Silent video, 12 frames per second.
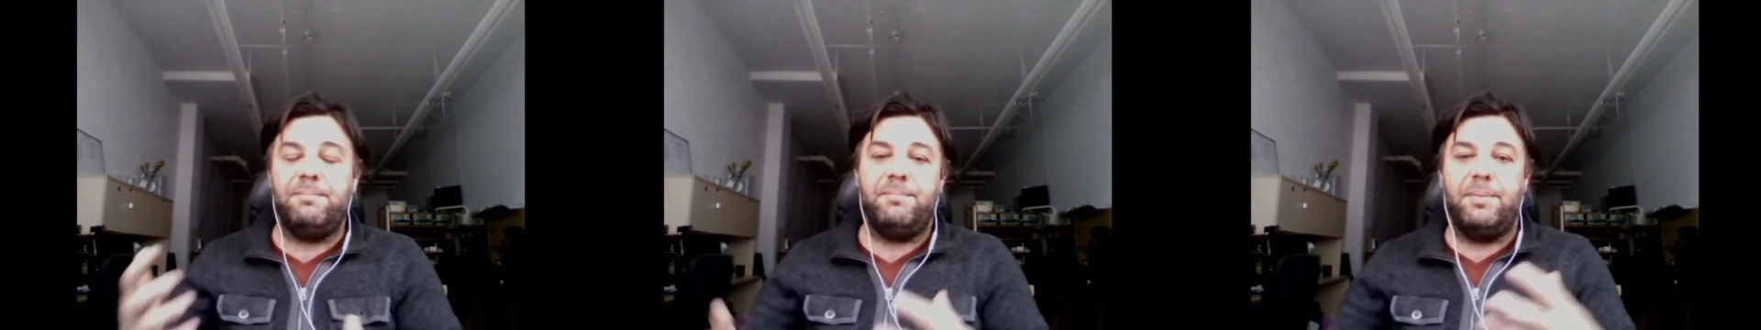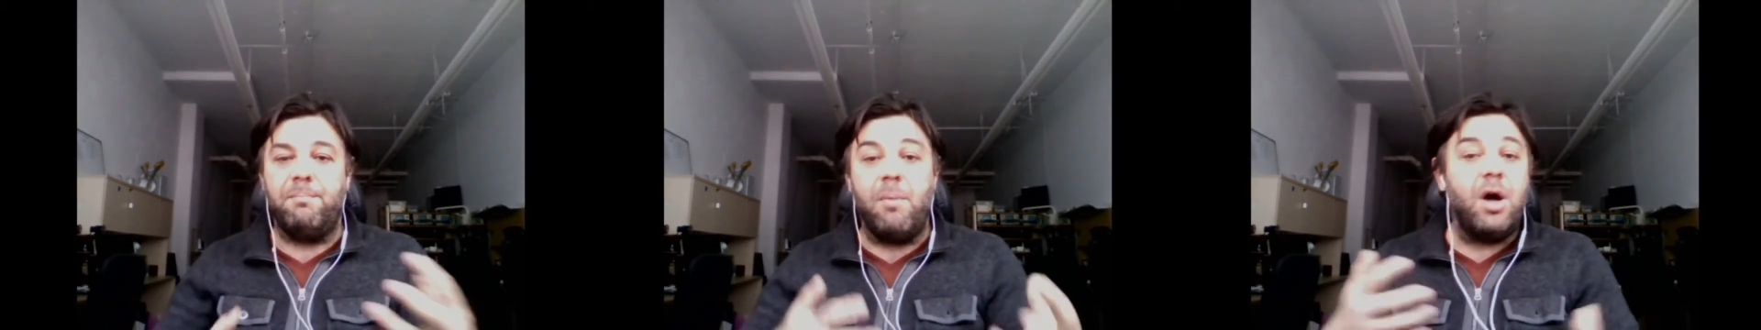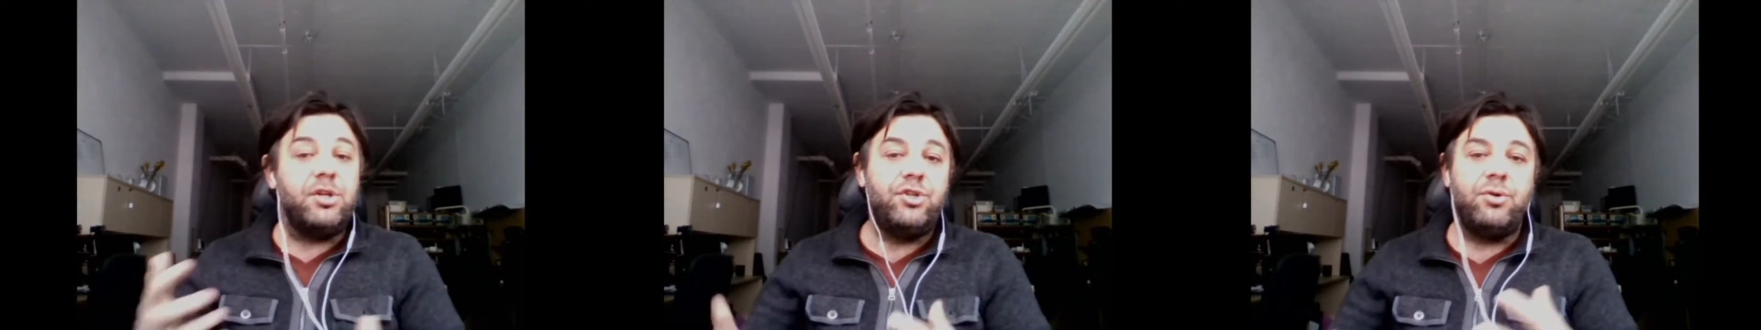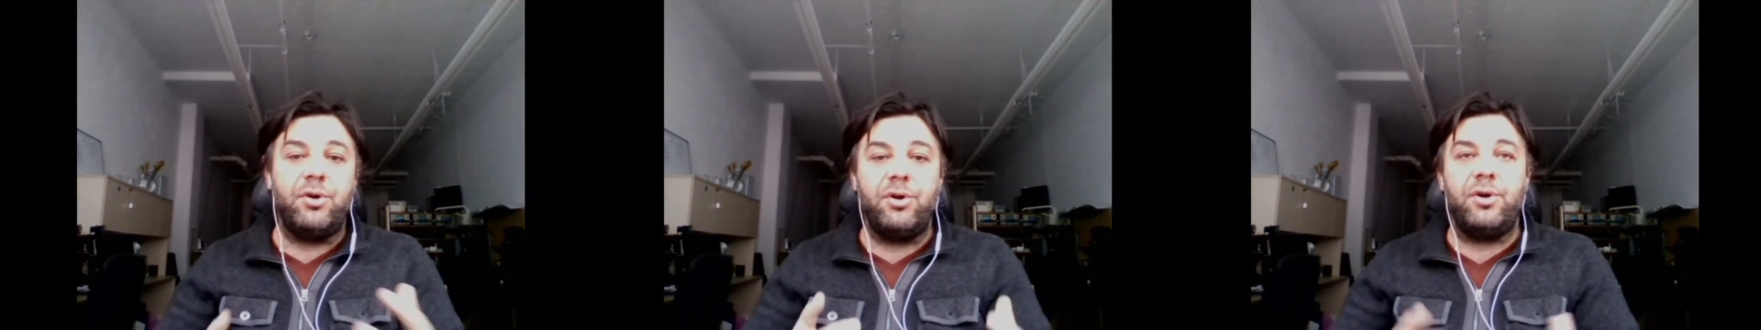
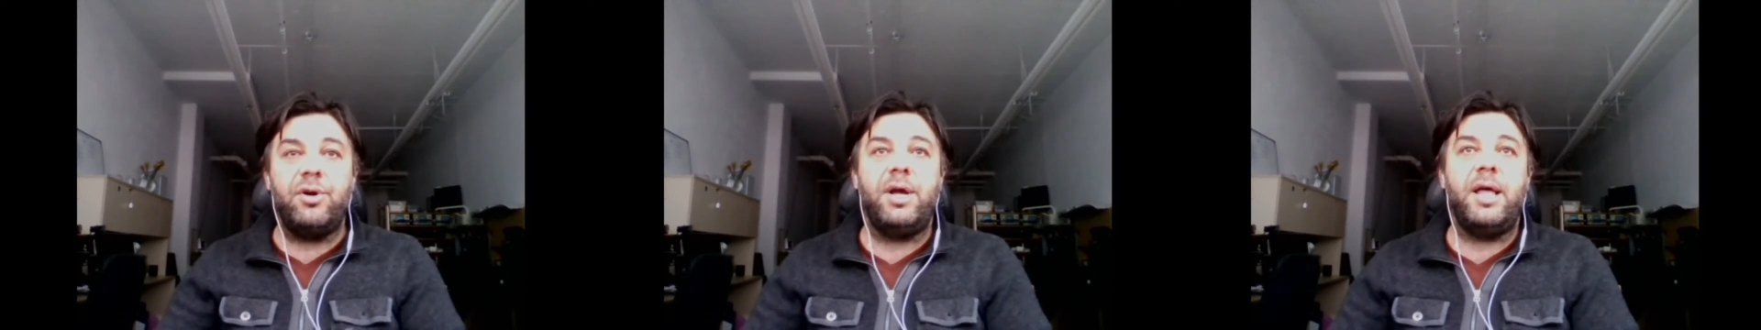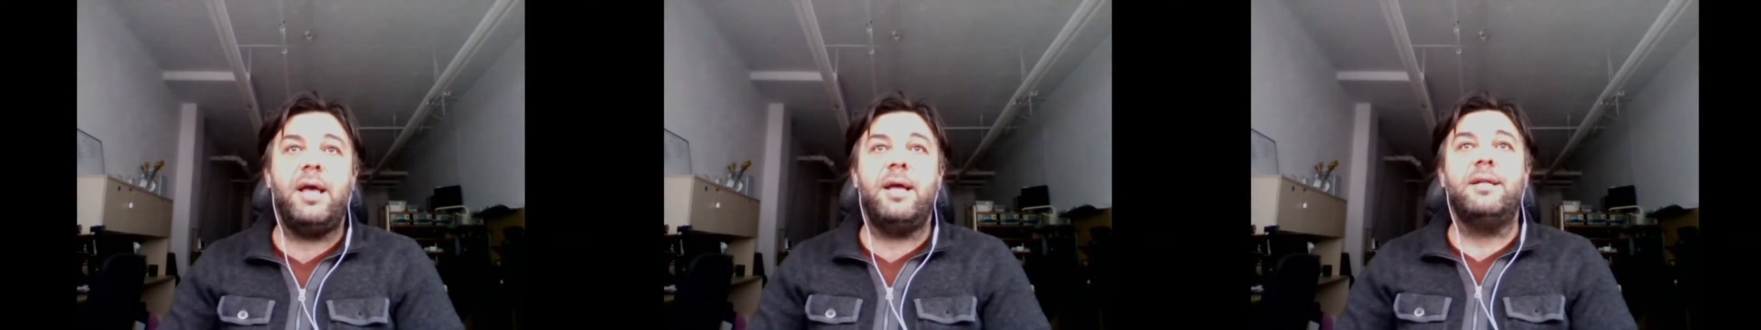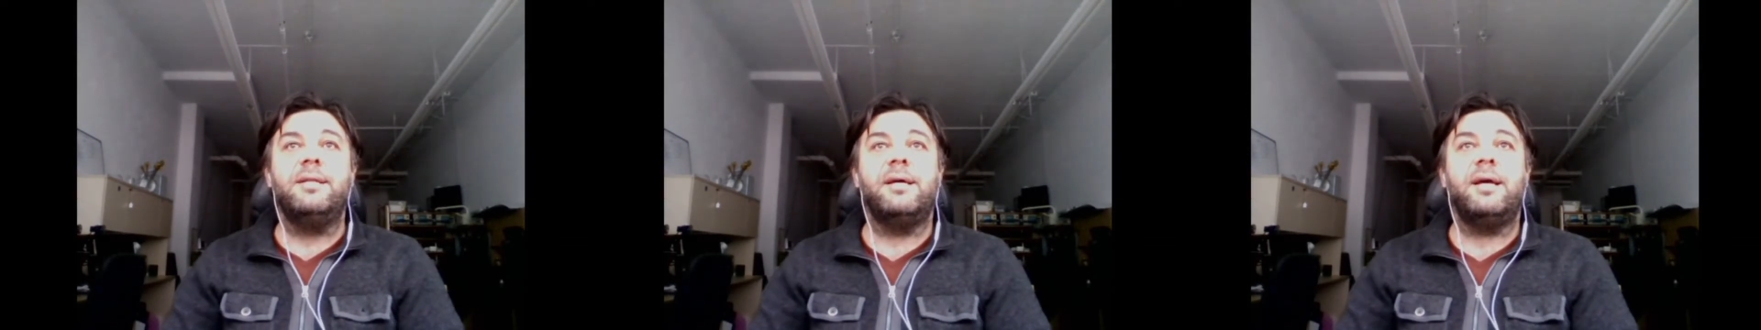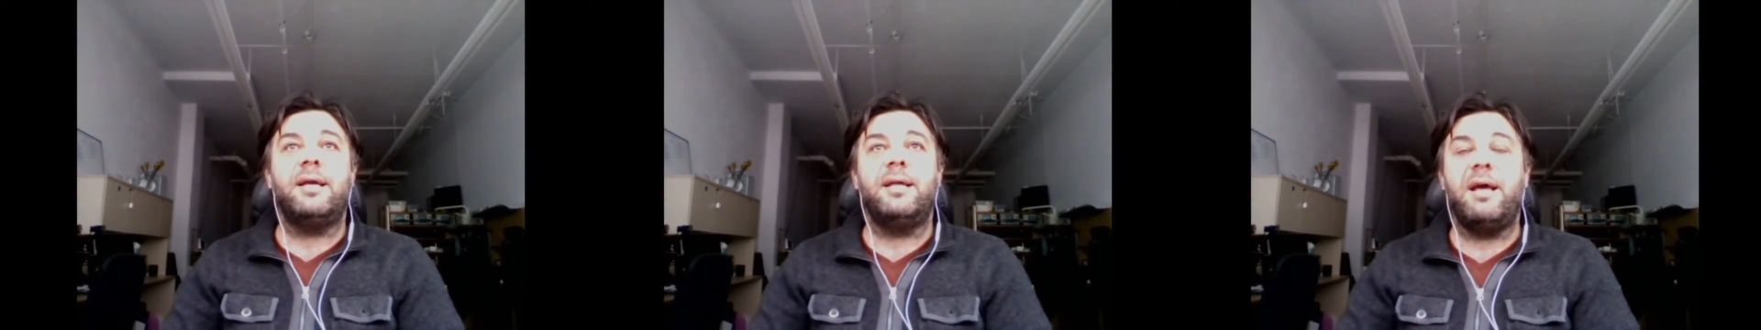modular
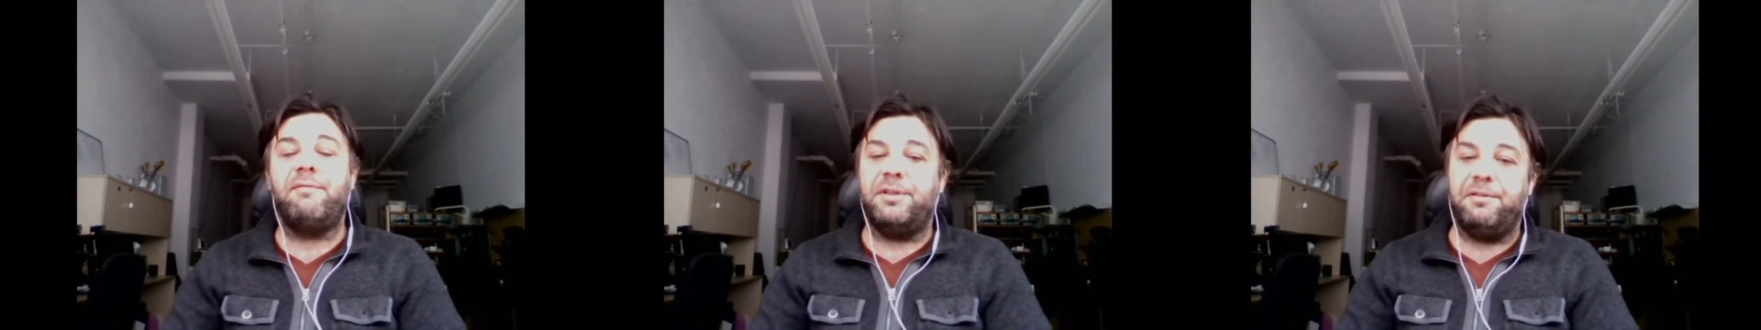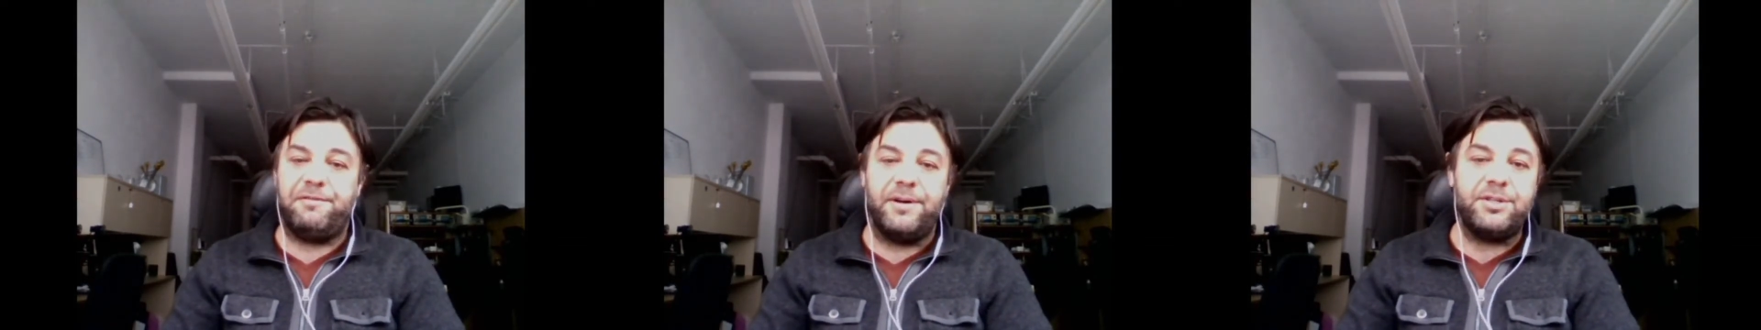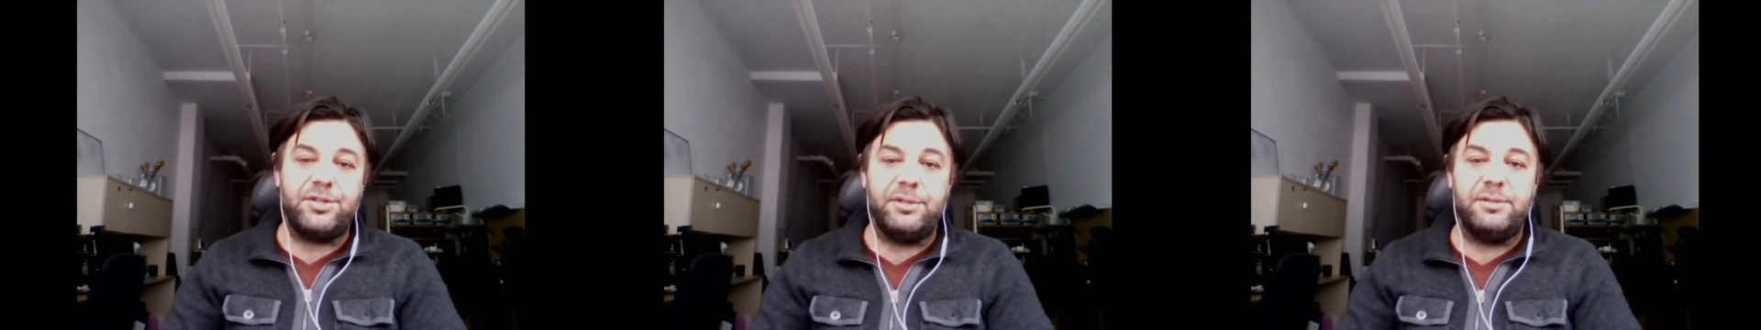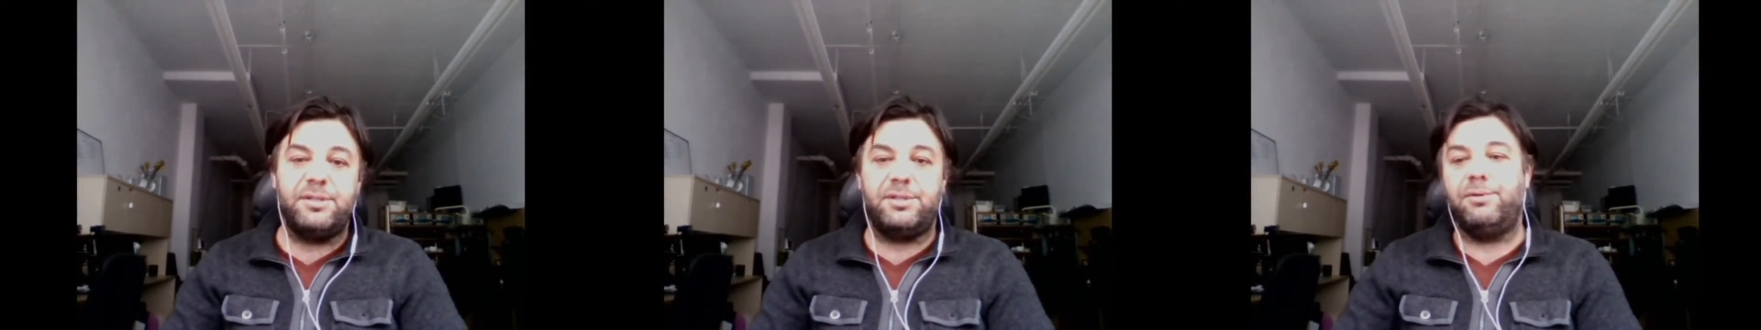and can have other functions,